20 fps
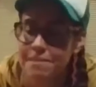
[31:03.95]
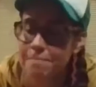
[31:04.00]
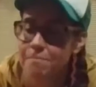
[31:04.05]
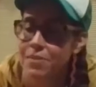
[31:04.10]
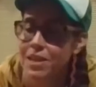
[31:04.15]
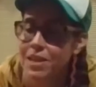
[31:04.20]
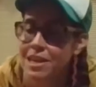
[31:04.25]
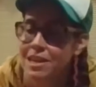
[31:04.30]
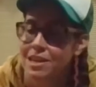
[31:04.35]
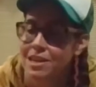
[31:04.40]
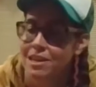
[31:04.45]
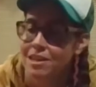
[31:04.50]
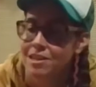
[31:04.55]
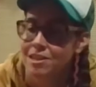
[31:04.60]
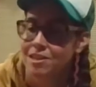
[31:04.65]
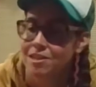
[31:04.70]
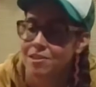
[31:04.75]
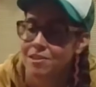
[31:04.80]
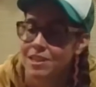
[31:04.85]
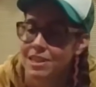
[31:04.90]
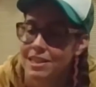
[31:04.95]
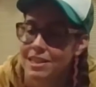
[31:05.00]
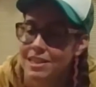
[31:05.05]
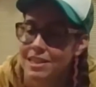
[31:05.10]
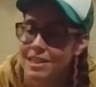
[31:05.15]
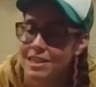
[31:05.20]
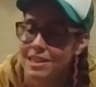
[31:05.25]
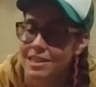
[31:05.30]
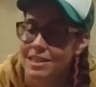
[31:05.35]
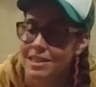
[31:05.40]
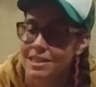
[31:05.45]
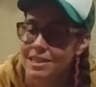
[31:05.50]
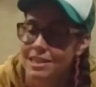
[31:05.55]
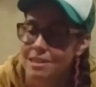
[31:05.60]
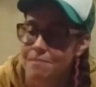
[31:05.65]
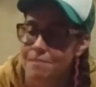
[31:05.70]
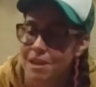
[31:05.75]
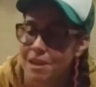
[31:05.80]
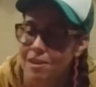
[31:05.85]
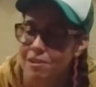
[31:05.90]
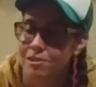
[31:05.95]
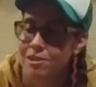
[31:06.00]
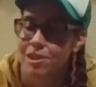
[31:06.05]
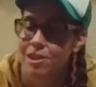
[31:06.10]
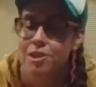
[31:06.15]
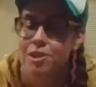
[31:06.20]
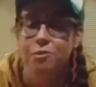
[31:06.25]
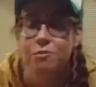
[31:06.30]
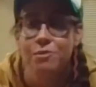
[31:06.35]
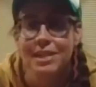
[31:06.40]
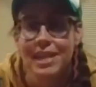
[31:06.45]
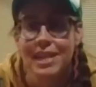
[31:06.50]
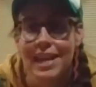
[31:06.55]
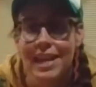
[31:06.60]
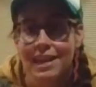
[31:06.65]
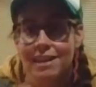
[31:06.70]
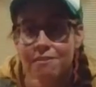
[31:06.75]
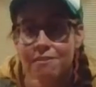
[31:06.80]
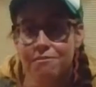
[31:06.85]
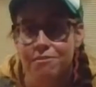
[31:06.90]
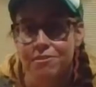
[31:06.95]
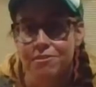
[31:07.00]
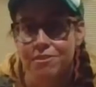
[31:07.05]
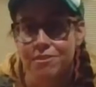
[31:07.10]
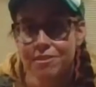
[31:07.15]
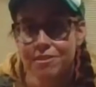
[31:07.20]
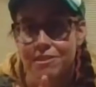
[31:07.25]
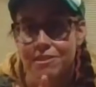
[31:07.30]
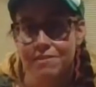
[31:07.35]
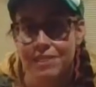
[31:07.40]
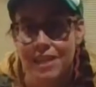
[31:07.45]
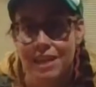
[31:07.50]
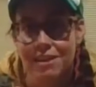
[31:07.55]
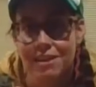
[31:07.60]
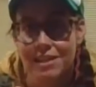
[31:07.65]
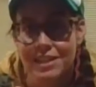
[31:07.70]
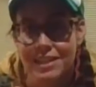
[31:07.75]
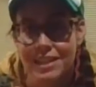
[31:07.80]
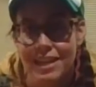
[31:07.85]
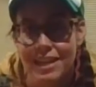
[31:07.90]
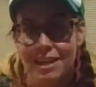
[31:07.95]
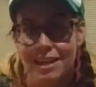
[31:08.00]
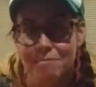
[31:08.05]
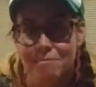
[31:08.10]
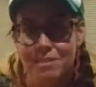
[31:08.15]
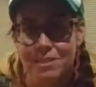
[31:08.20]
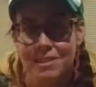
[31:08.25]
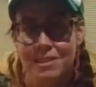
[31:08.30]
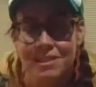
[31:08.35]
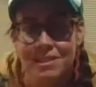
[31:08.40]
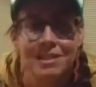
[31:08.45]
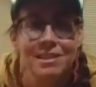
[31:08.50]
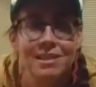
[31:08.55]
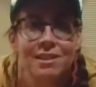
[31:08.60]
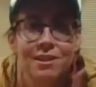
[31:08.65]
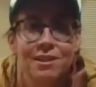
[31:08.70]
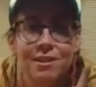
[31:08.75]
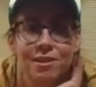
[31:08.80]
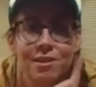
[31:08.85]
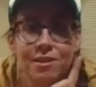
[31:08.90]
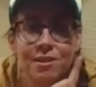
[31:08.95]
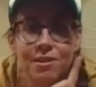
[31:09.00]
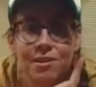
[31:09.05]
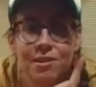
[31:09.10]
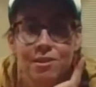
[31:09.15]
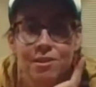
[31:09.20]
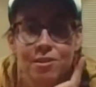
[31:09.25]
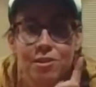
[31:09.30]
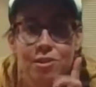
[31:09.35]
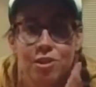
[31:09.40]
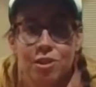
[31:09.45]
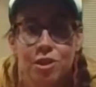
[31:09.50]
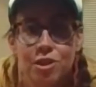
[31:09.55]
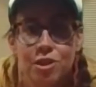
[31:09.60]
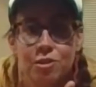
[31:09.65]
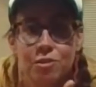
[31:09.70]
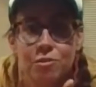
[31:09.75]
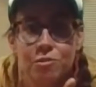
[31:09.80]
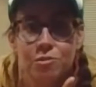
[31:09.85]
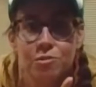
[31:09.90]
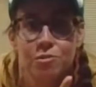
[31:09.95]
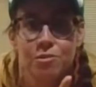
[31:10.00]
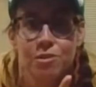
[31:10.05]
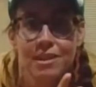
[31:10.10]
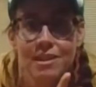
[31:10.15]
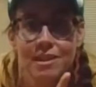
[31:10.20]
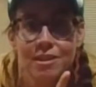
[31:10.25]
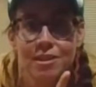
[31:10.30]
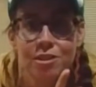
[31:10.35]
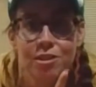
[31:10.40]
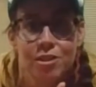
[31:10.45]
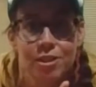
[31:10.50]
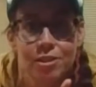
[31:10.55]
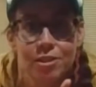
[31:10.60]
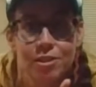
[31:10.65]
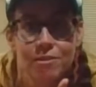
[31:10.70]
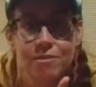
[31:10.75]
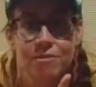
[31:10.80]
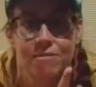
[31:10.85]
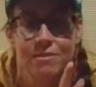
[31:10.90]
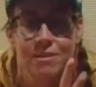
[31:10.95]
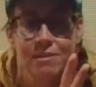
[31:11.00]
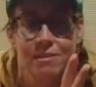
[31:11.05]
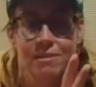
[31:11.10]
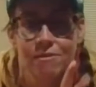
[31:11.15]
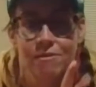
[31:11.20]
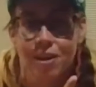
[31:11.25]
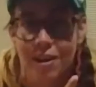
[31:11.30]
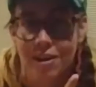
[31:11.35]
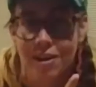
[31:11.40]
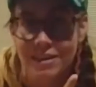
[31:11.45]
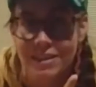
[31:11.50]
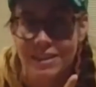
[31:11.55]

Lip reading: So this is about 3 handfuls of carrot tops, 2 cloves of garlic,